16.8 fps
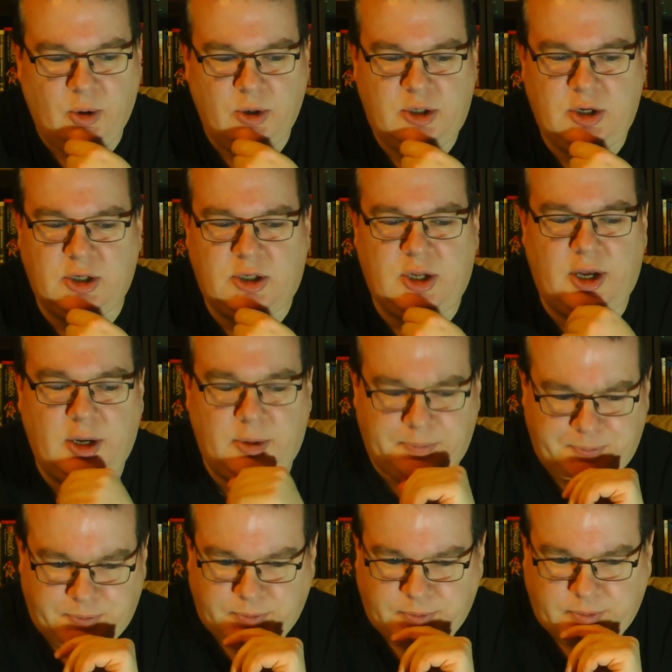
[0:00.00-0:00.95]
who is just like
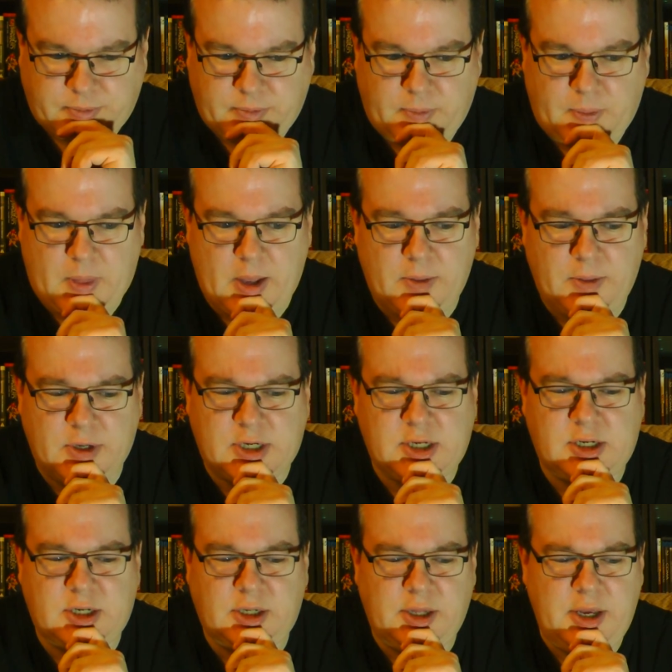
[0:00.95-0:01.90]
the
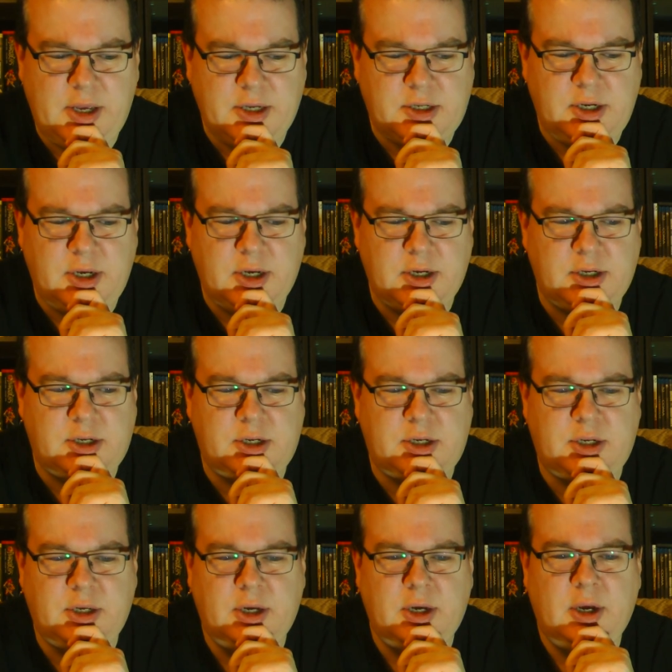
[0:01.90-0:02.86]

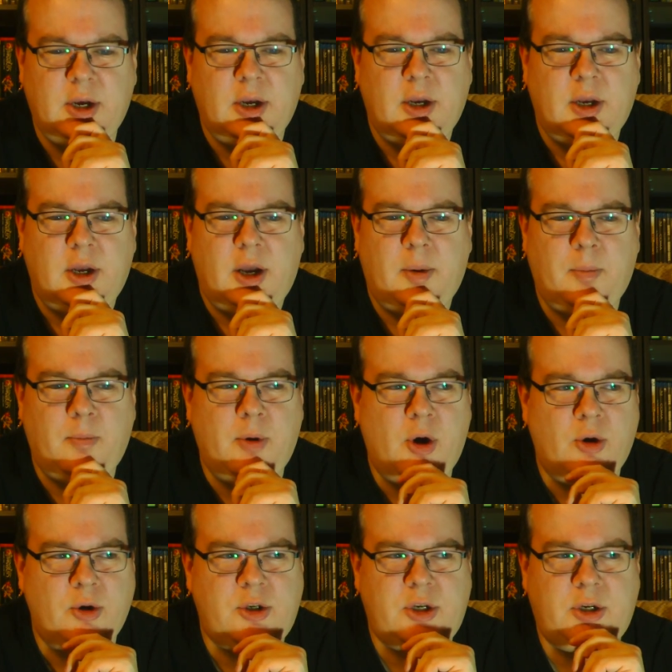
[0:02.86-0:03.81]
sleaziest
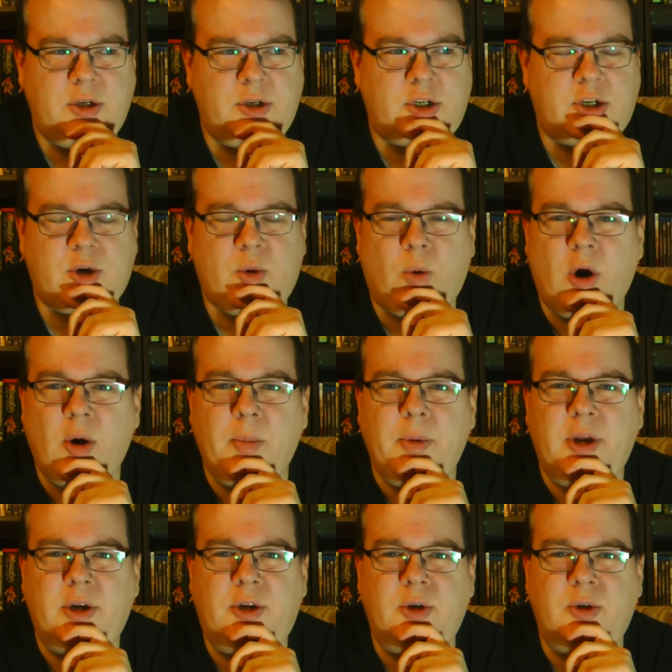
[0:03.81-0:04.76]
most
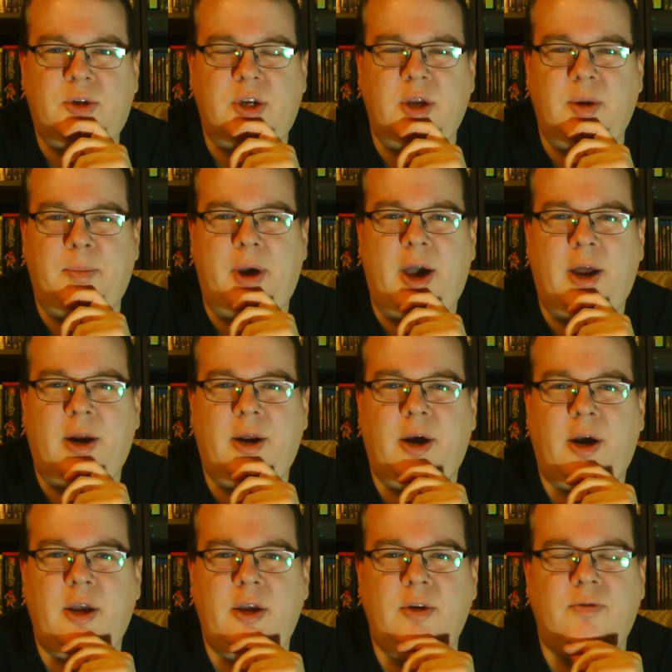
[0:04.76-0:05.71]
squirm-inducing bad
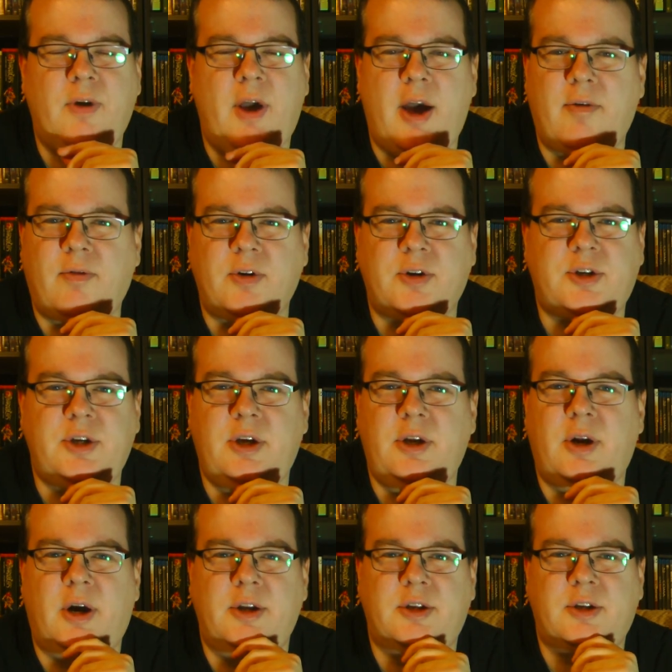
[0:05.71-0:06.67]
guy you've ever
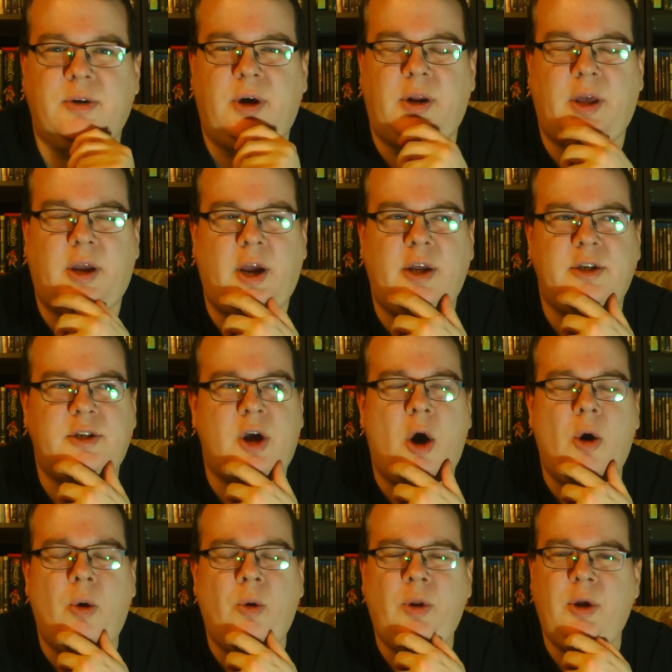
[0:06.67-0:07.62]
seen on screen. Like, as
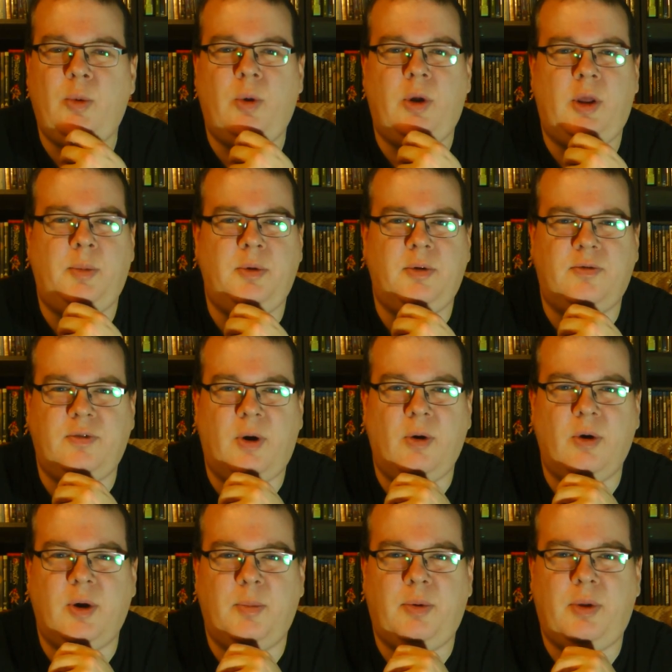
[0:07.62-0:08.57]
only Willem
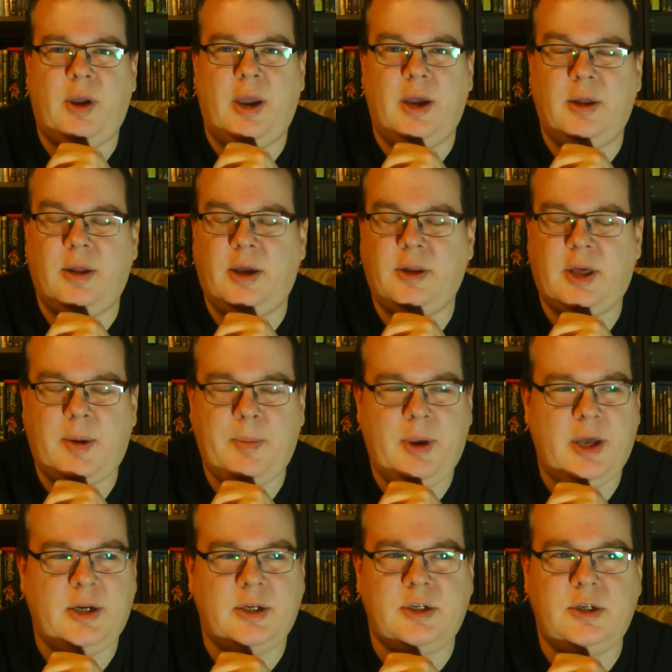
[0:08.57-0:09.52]
Dafoe could play it. Like, that
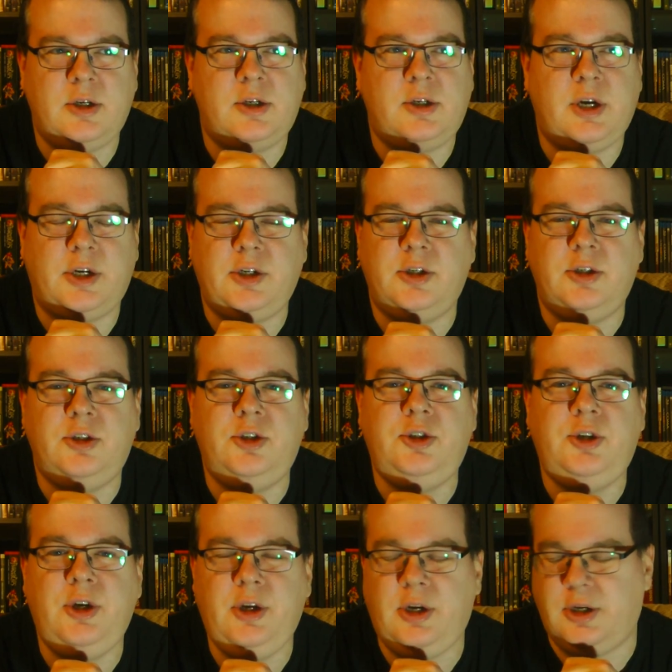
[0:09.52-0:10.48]
man is just such a
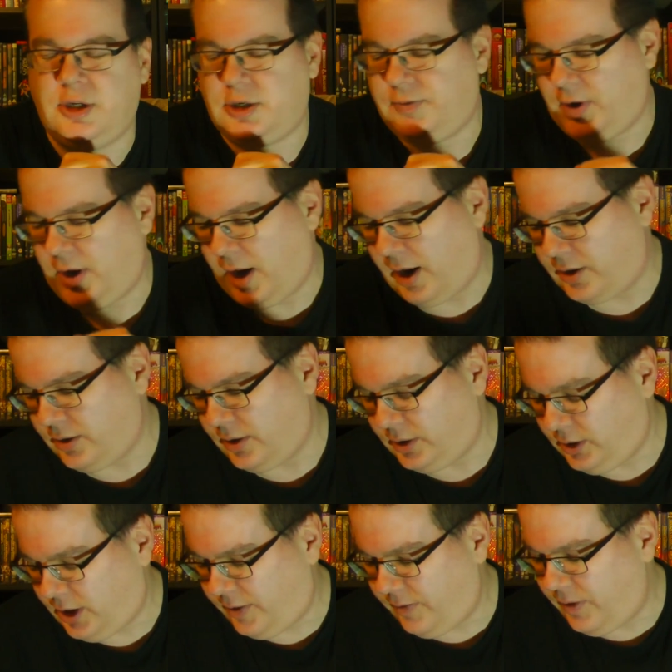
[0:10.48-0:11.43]
genius of an actor. I
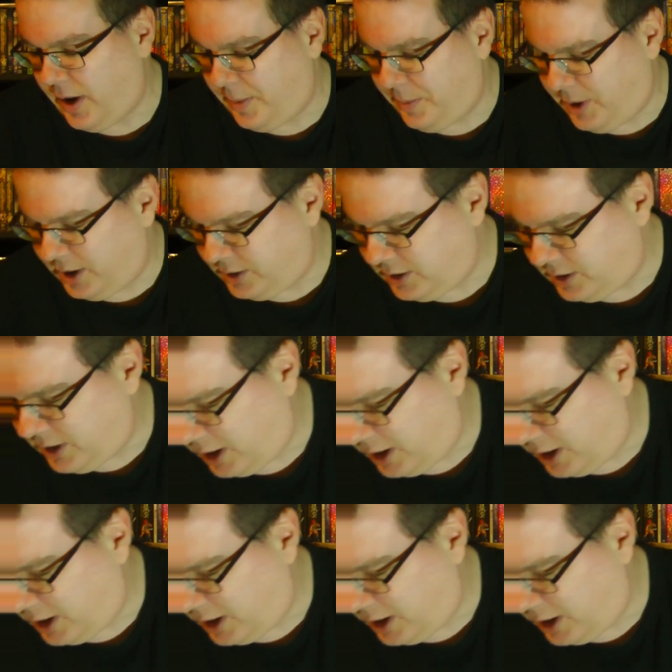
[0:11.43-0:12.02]
love that man to